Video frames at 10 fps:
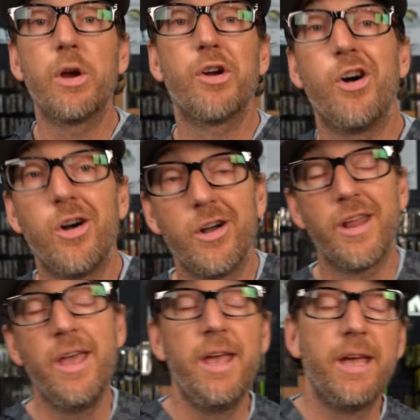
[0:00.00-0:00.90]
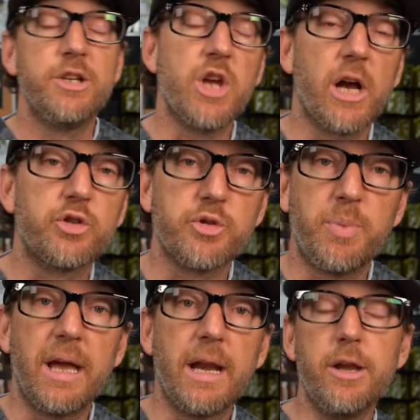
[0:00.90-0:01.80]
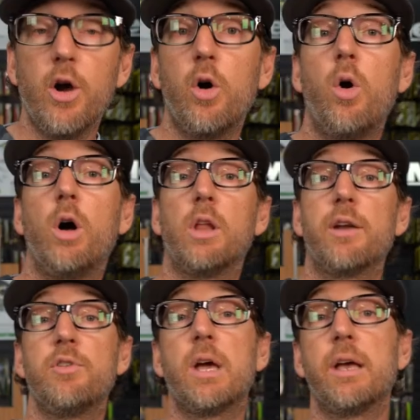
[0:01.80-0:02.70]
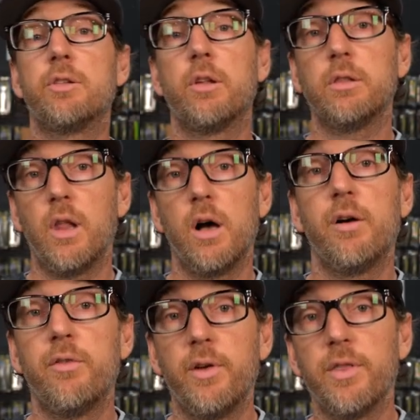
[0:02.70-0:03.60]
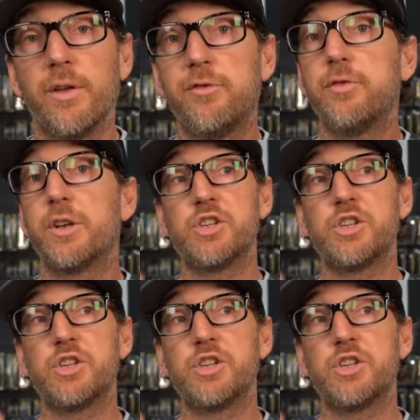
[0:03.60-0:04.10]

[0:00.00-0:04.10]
we are on Jackall Japan. I know a lot of you guys love the Flick